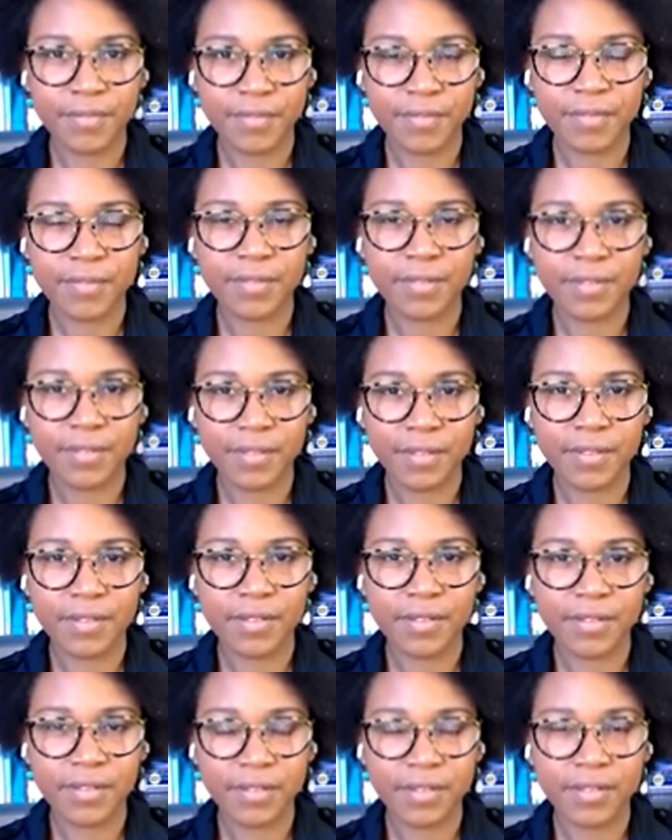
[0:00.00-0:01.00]

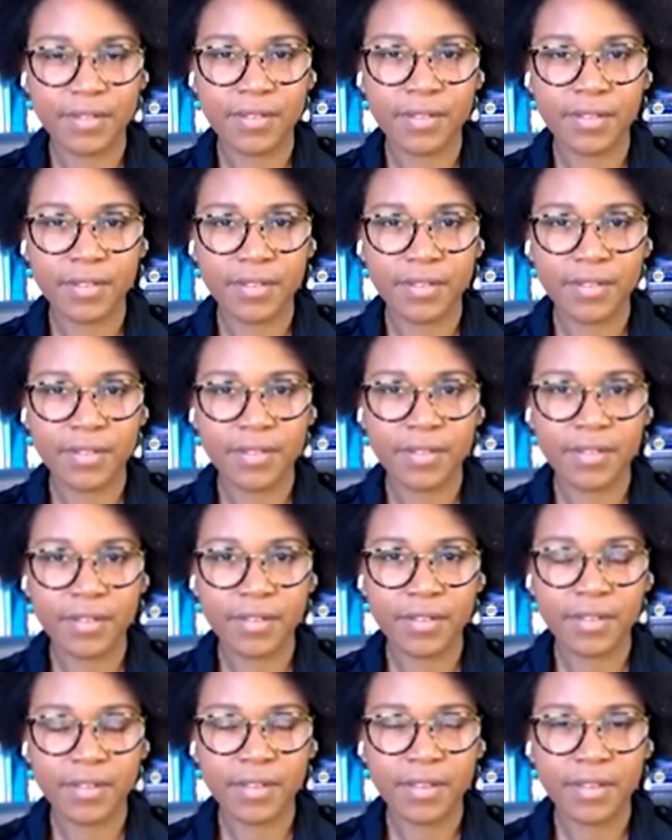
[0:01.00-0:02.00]

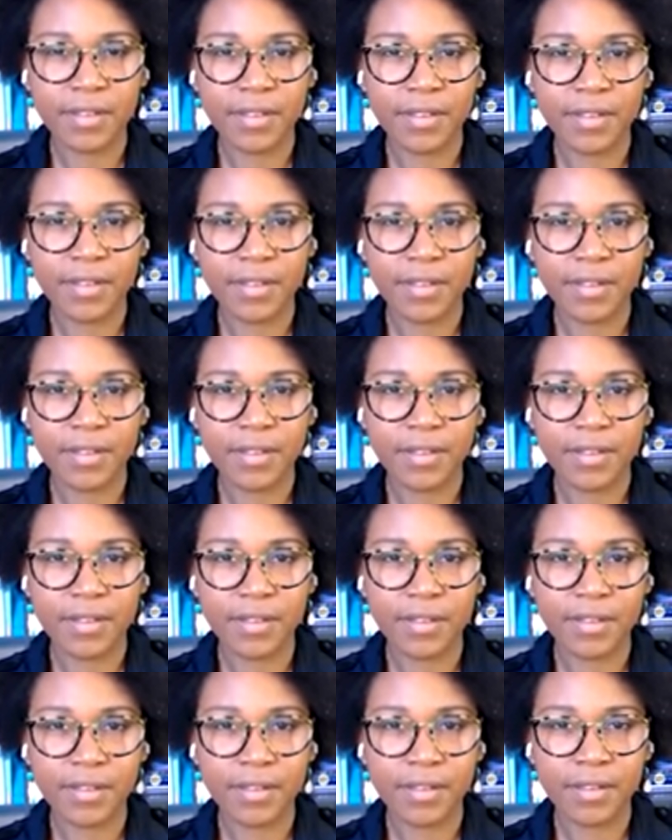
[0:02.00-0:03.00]

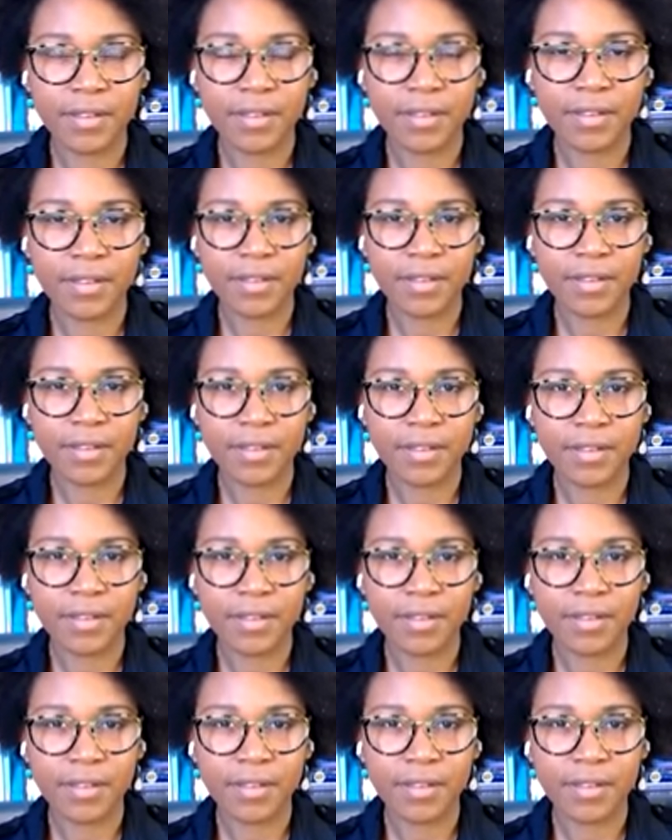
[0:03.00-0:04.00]

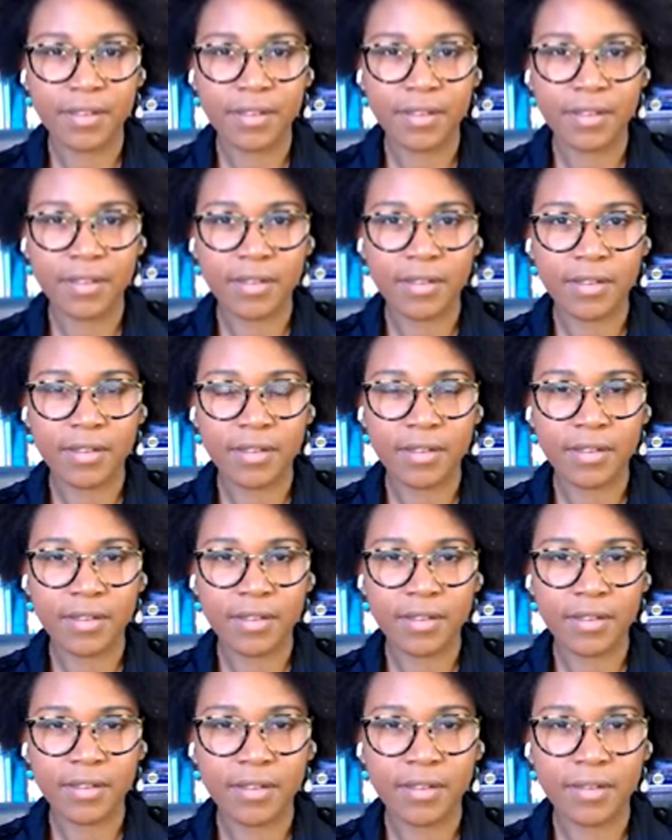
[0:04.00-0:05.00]

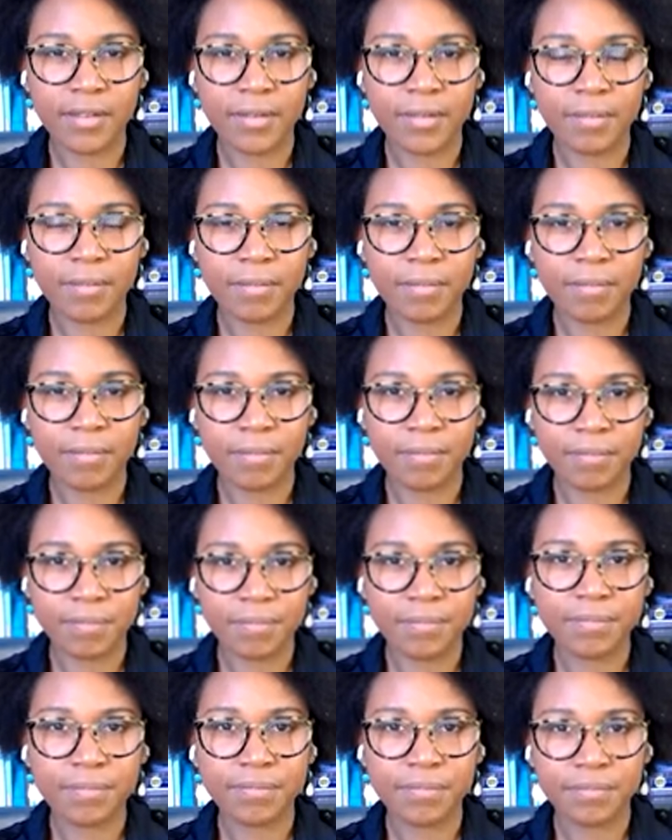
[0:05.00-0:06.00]

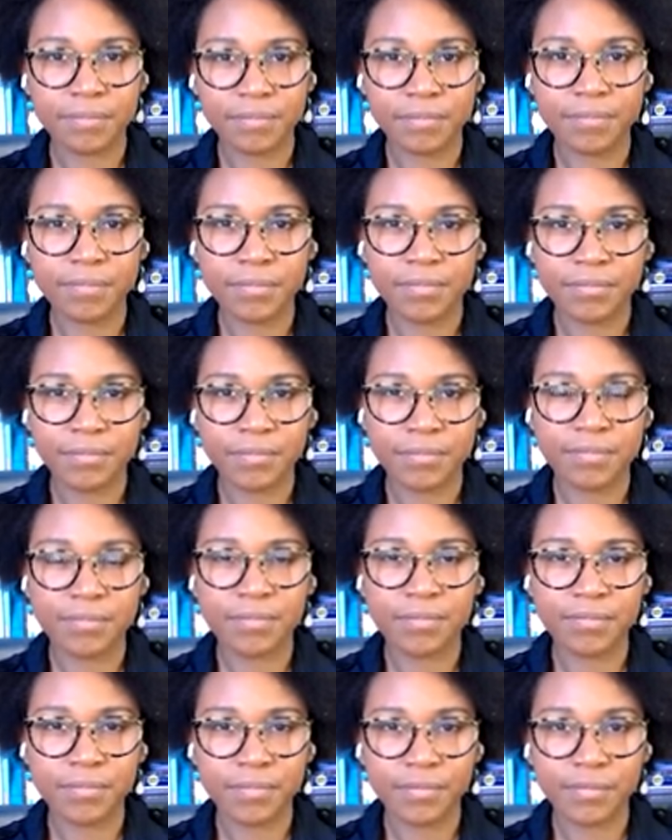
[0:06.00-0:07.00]

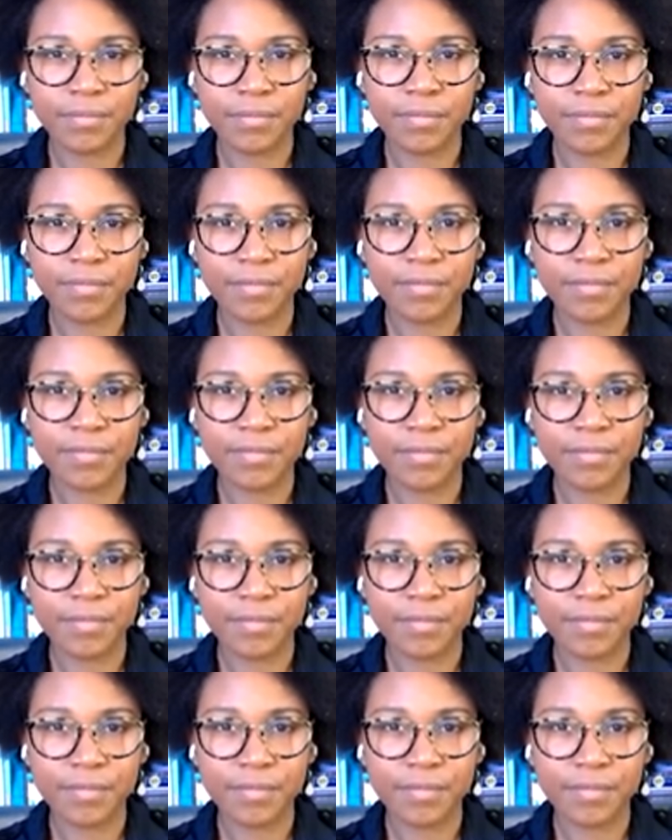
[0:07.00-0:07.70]
This person isn't speaking.